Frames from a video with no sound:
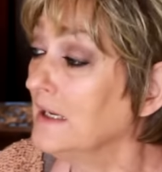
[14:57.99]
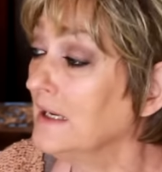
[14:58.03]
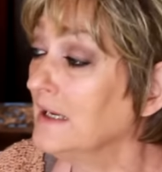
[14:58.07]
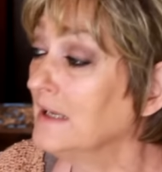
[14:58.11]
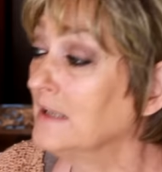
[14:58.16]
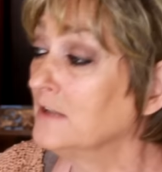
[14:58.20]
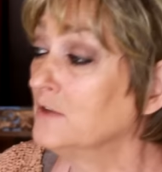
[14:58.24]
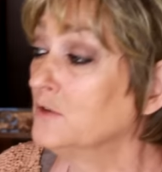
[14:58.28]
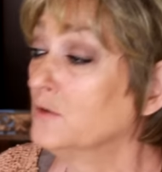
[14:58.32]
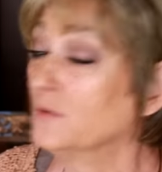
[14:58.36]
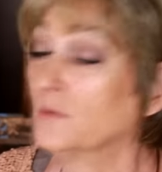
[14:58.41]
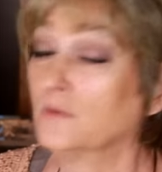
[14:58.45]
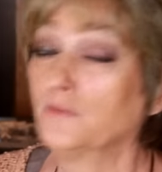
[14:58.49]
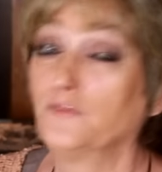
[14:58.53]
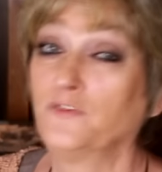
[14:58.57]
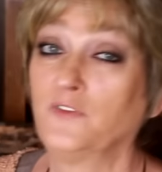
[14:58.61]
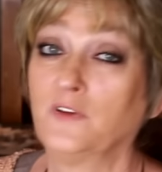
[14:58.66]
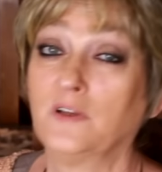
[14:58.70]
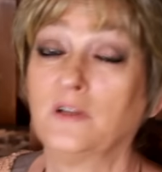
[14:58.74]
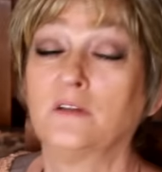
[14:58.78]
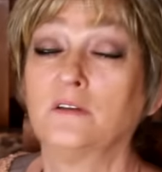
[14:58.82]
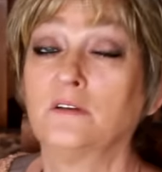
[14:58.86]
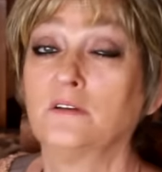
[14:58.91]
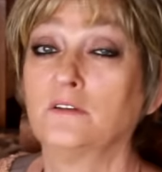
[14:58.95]
And you'll
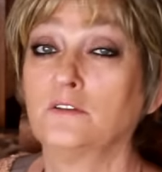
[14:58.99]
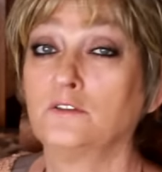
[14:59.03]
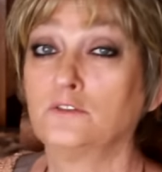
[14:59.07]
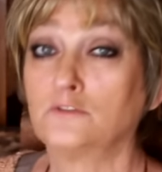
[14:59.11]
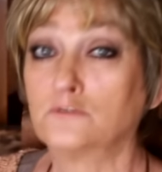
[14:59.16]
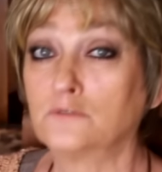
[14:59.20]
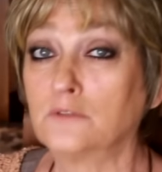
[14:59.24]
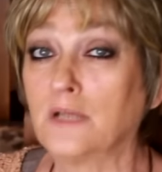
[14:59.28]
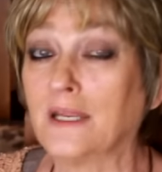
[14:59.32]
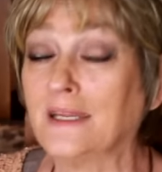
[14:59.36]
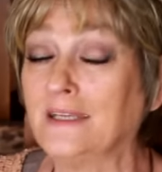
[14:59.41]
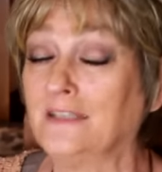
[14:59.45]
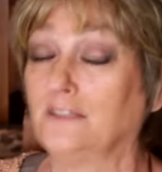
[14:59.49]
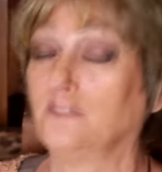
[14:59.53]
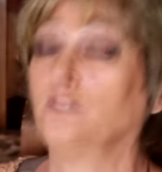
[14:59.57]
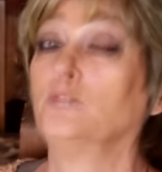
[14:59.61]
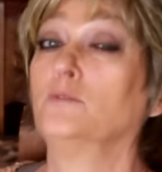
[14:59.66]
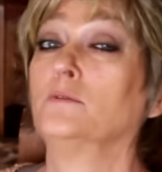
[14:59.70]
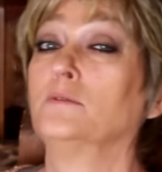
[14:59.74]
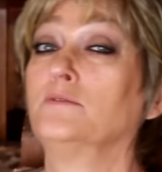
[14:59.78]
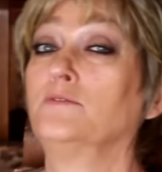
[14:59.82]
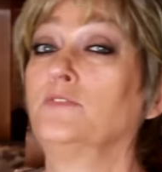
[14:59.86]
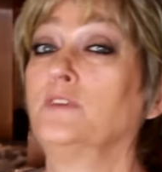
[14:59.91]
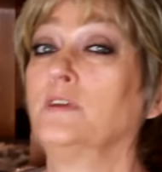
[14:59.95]
feel great.
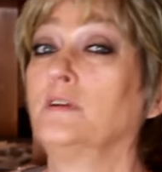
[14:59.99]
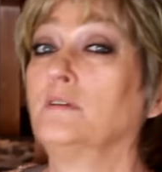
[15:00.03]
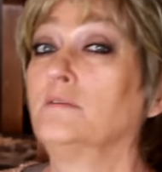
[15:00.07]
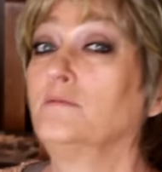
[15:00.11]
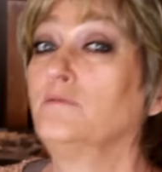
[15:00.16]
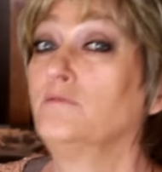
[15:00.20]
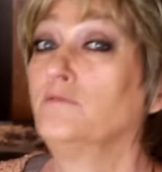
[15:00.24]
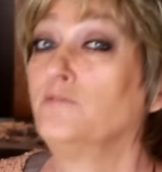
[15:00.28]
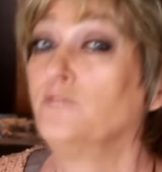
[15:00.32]
You'll feel